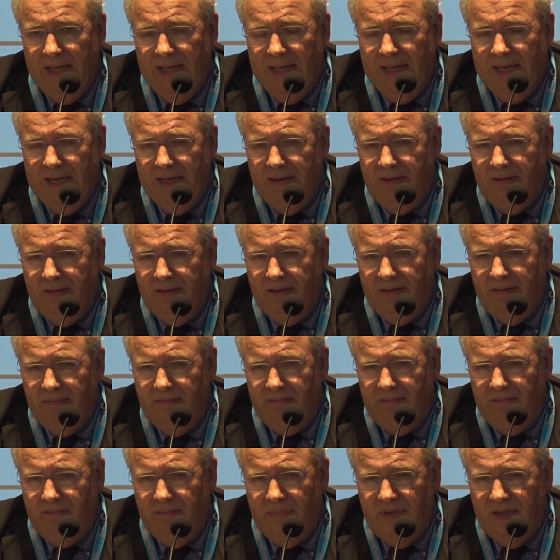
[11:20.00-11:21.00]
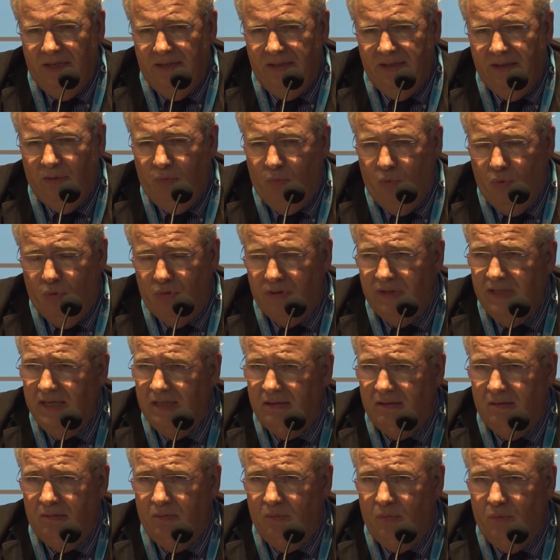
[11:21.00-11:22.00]
and the work
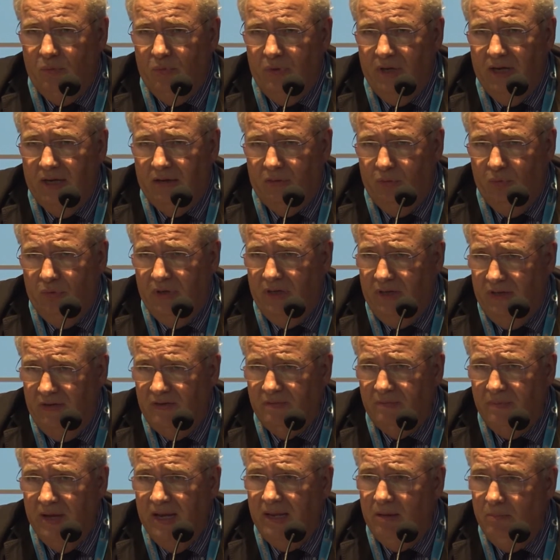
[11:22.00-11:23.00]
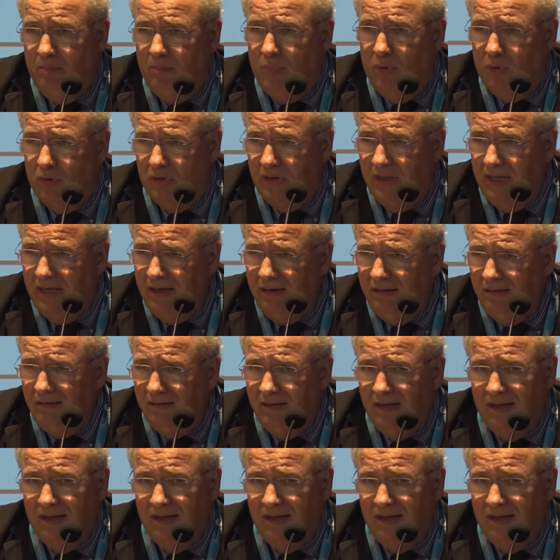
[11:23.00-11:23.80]
that we are doing, it's very important,